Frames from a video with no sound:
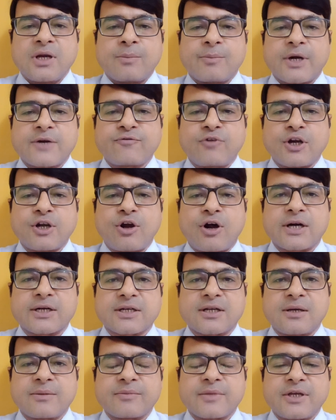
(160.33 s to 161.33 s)
But for long
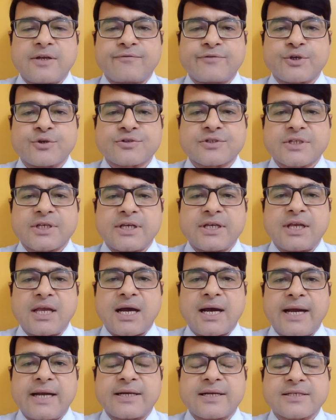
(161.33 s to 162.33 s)
term, if you see,
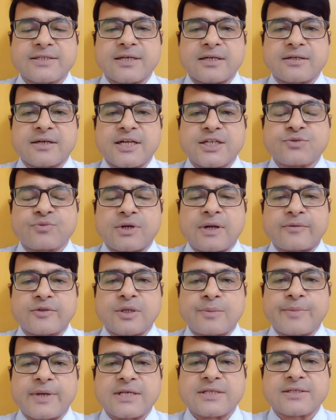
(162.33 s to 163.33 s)
IT sector is one of
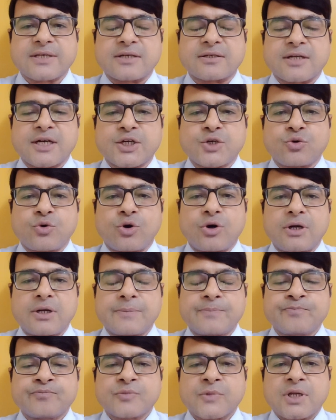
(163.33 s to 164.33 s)
the best sector to hold.
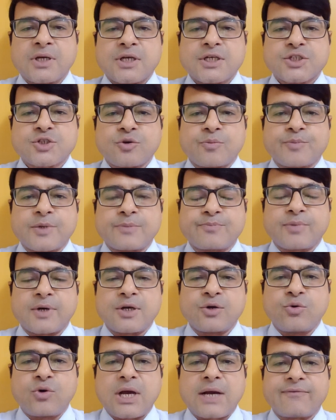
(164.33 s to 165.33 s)
So
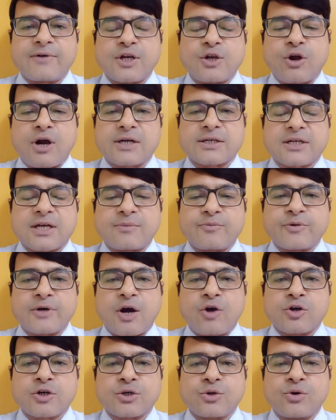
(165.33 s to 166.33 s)
people who have a long-term
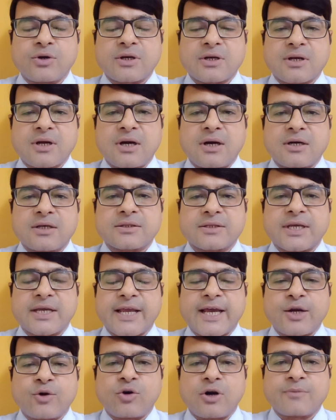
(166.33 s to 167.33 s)
outlook, they
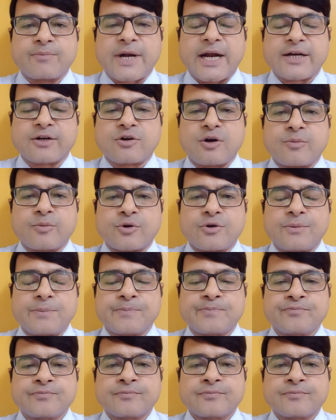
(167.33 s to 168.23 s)
can hold Brightcom Group.